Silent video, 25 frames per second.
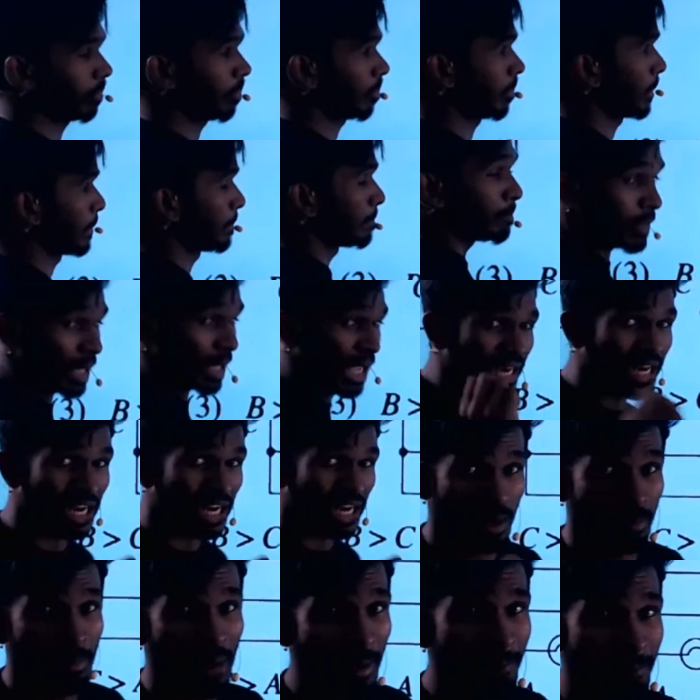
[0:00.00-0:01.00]

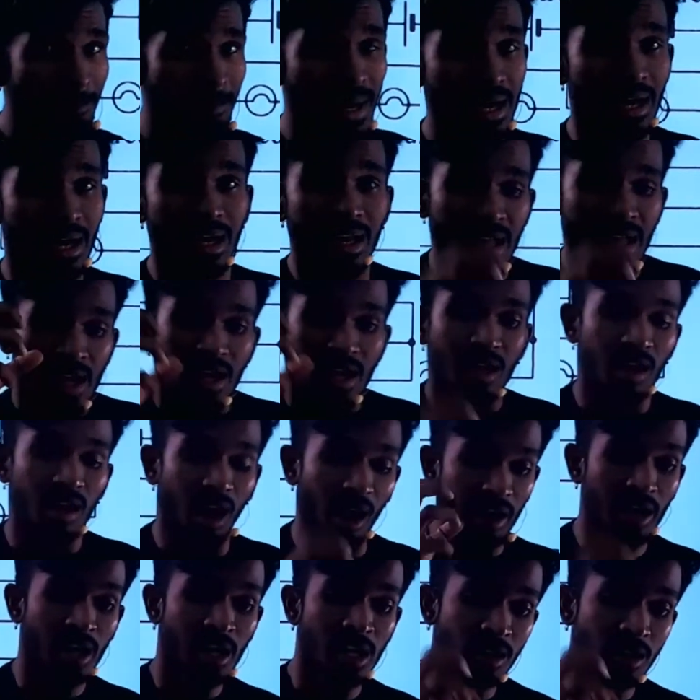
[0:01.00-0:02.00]
Remember,
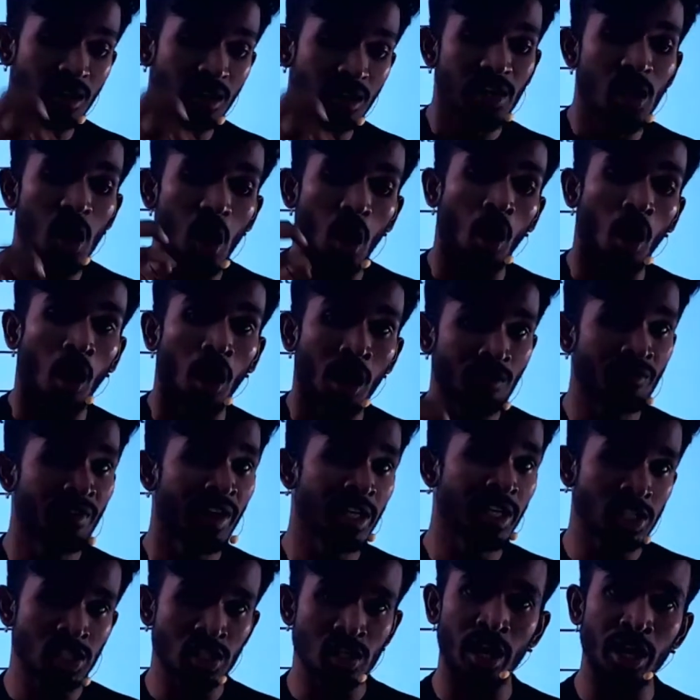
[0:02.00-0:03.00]
current will always
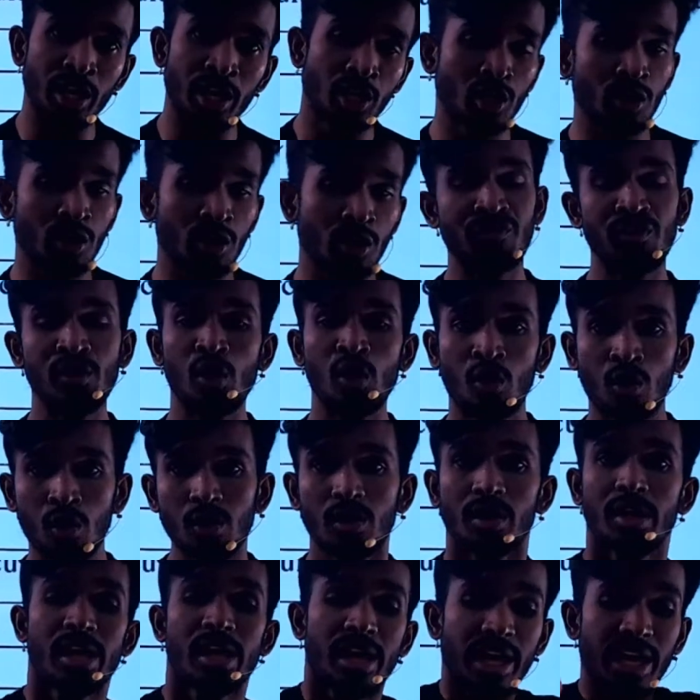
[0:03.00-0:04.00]
try to flow
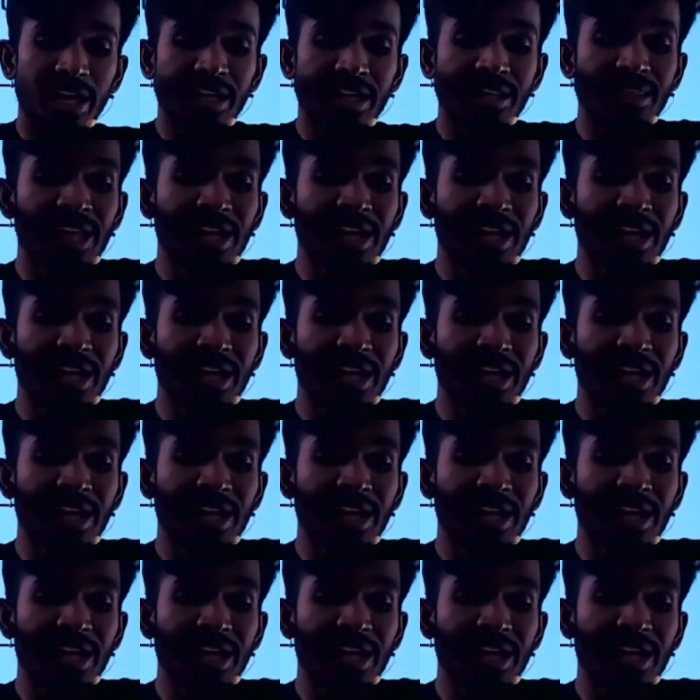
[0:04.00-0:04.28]
in the